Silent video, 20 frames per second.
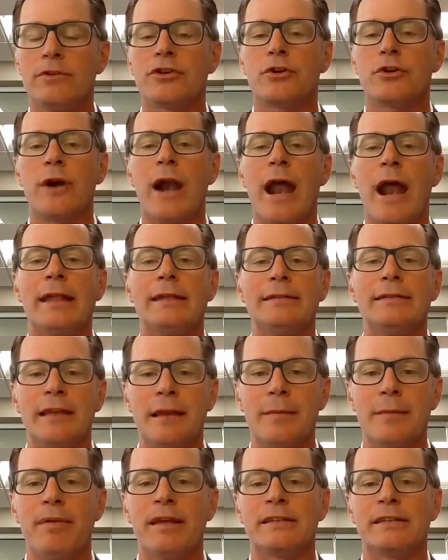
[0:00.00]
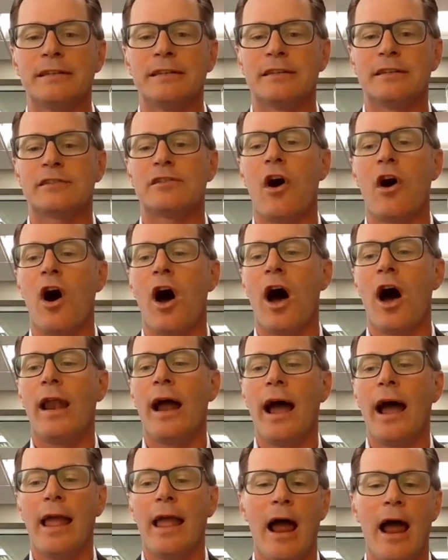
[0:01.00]
trends in business thought,
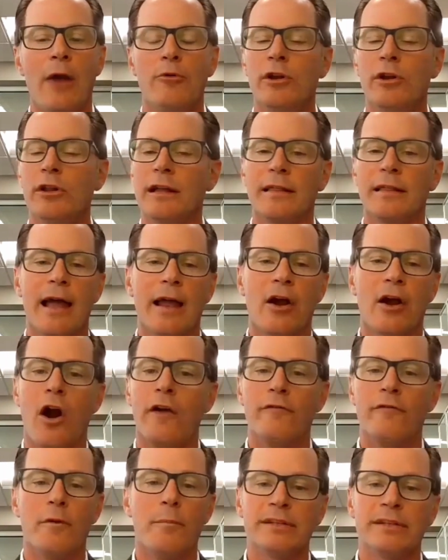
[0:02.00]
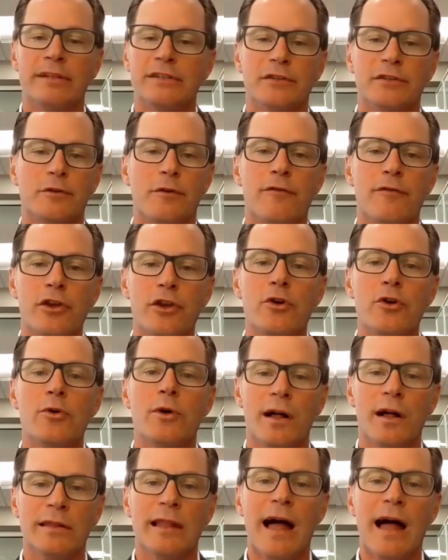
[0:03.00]
I really like Harvard Business
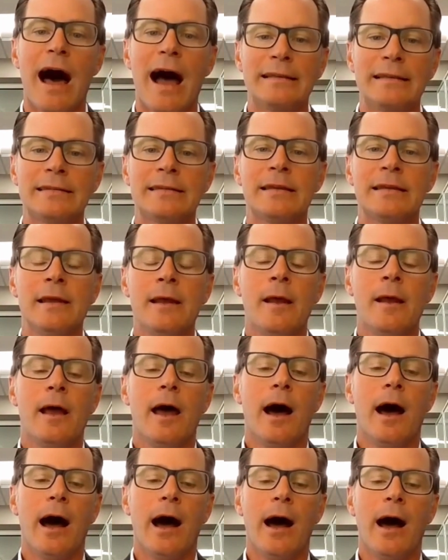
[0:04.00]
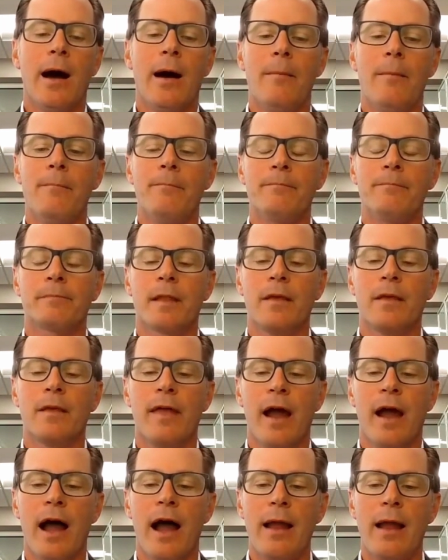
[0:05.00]
Review a lot.
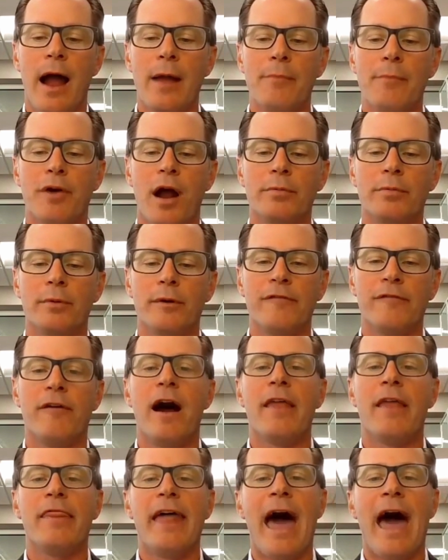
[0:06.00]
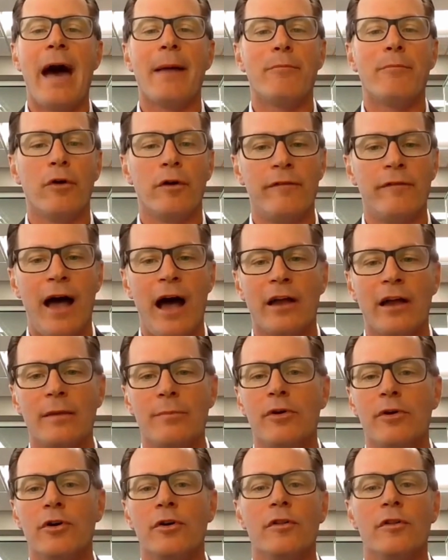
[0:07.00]
I probably find that more
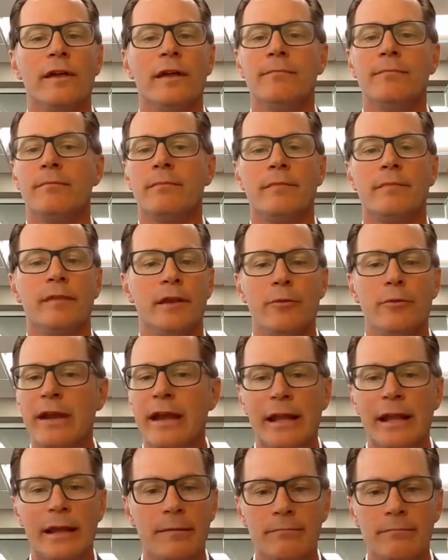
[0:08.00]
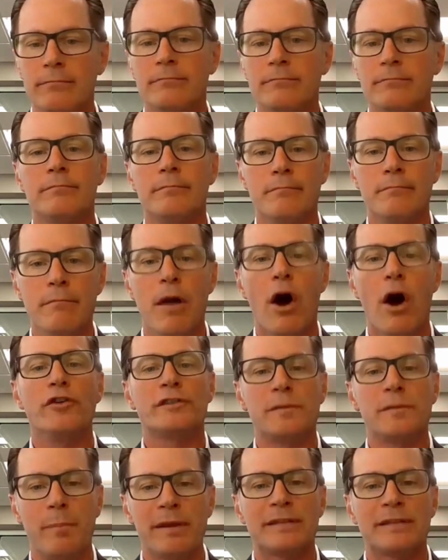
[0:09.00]
valuable than reading
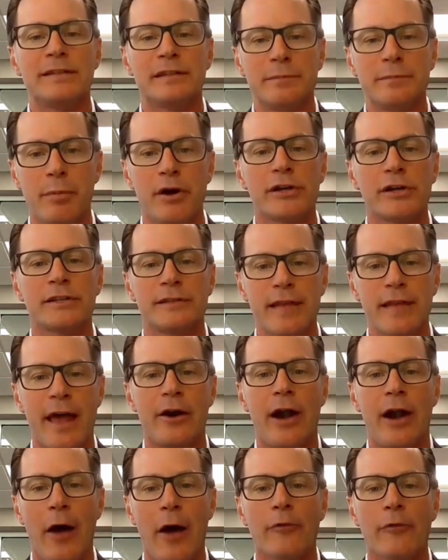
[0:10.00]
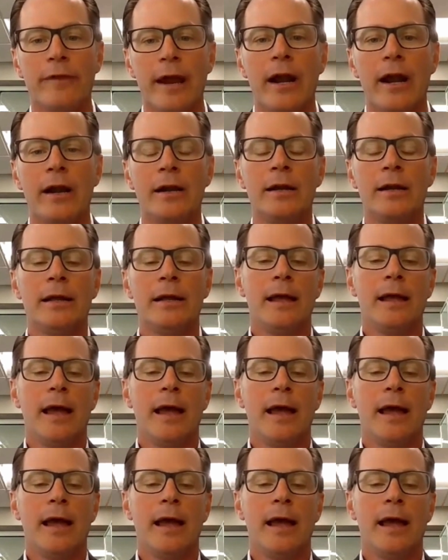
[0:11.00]
most business books that are out there.